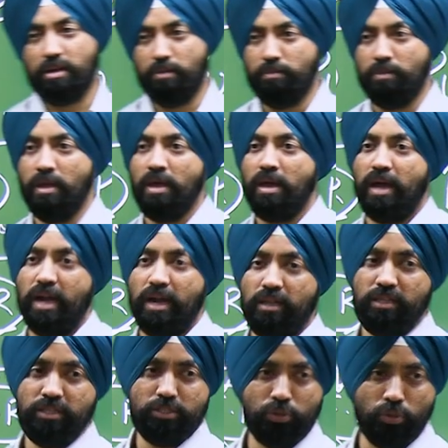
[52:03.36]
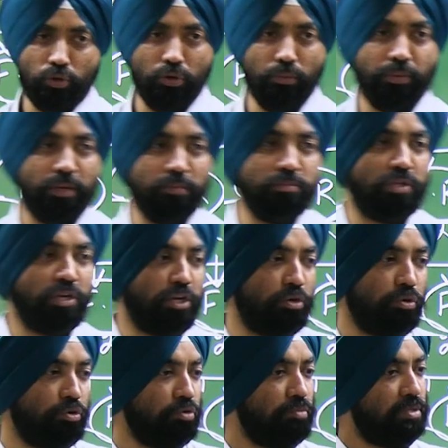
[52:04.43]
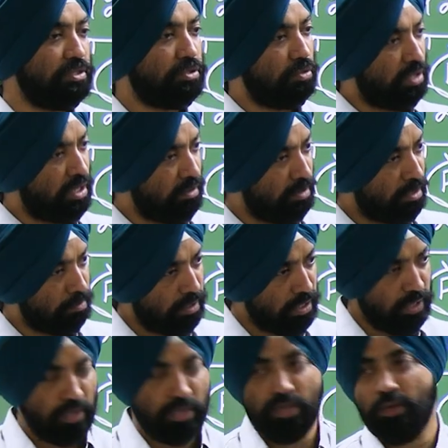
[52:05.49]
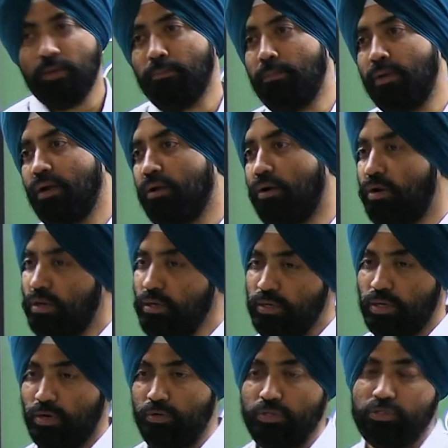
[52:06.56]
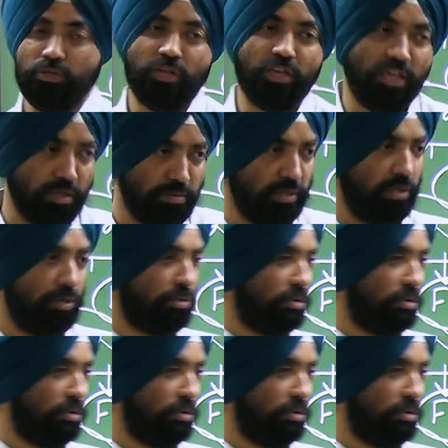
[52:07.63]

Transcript: come, and this rule from 3 to 2 months could never be made on ground. So, even